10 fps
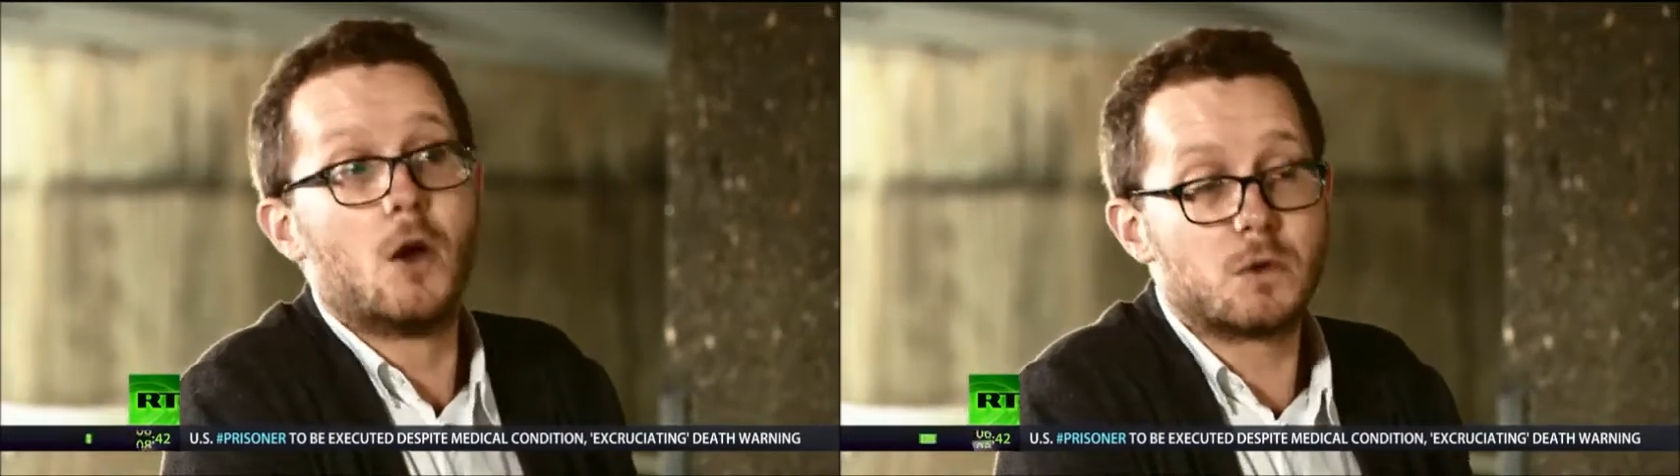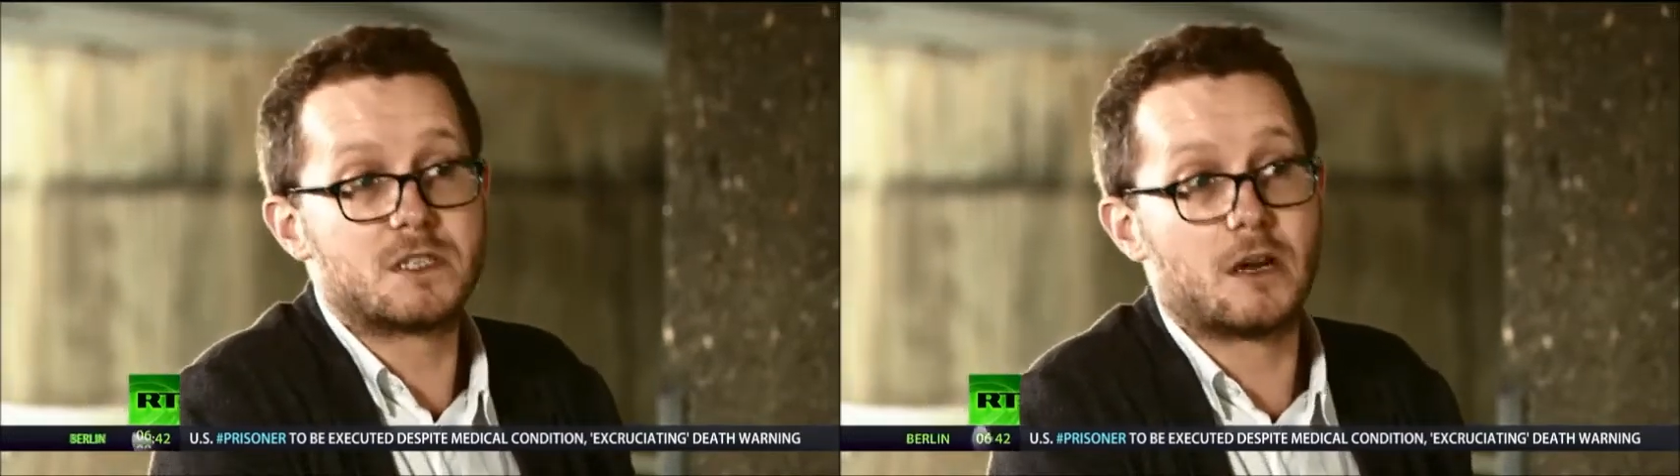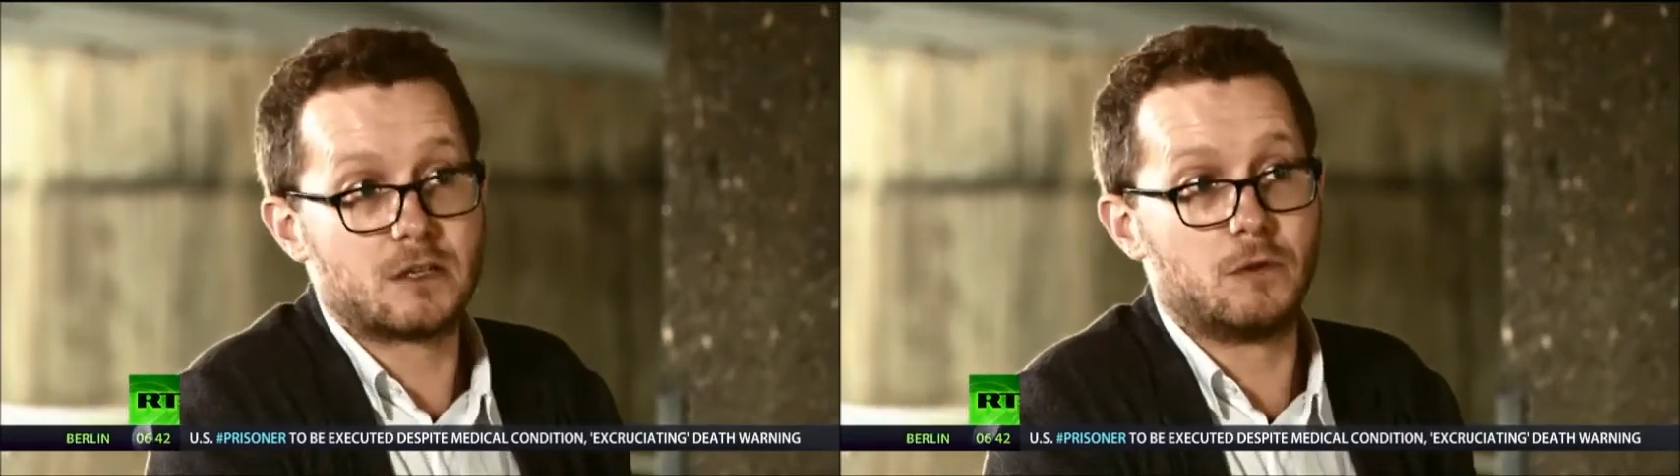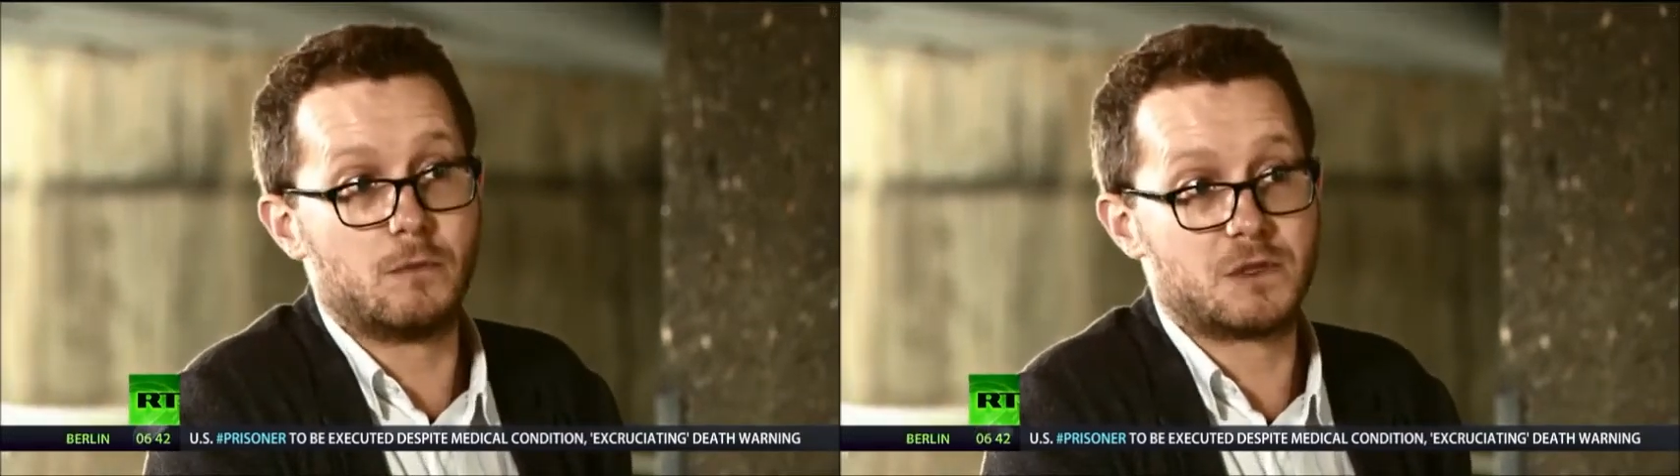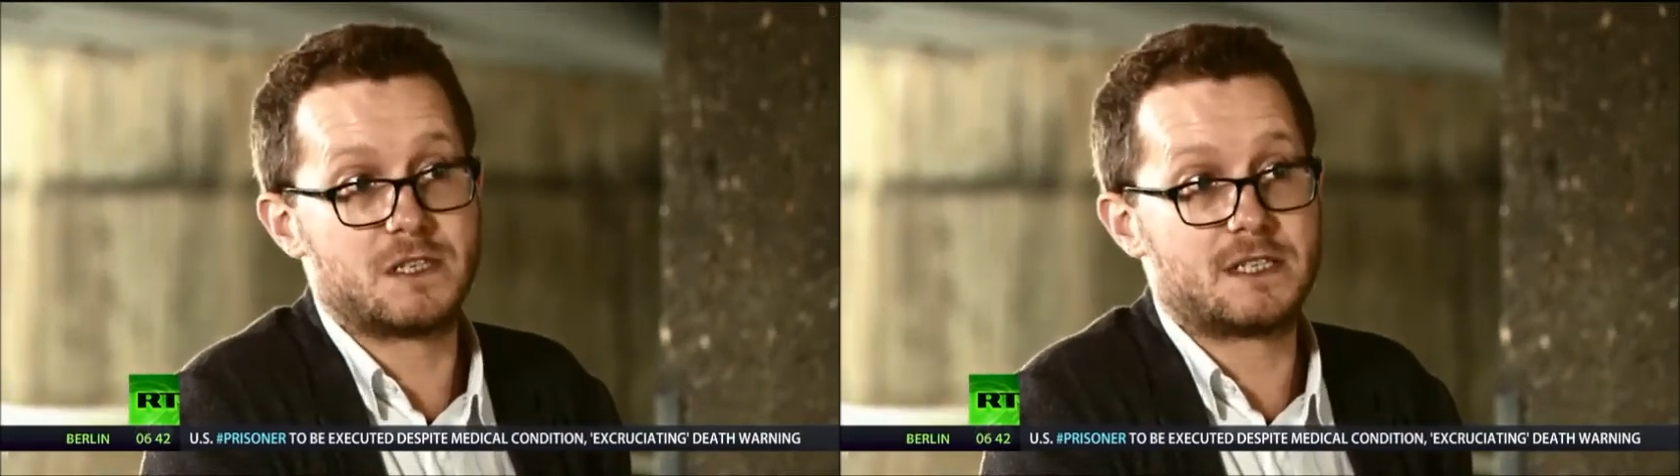will start to look
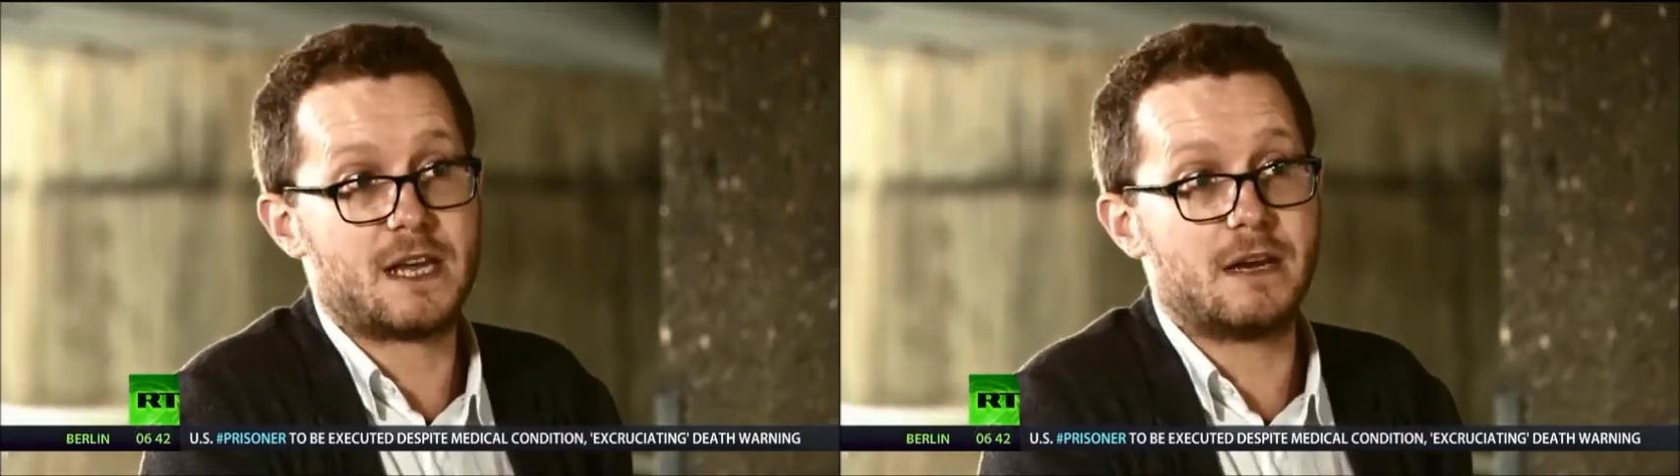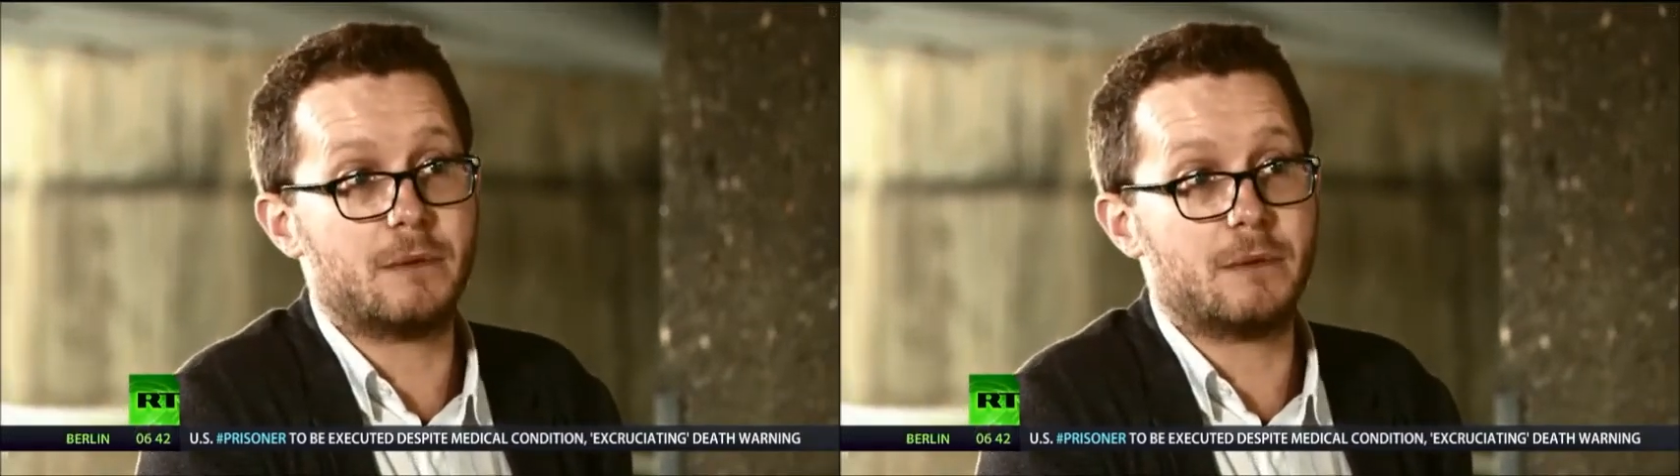more sustainable.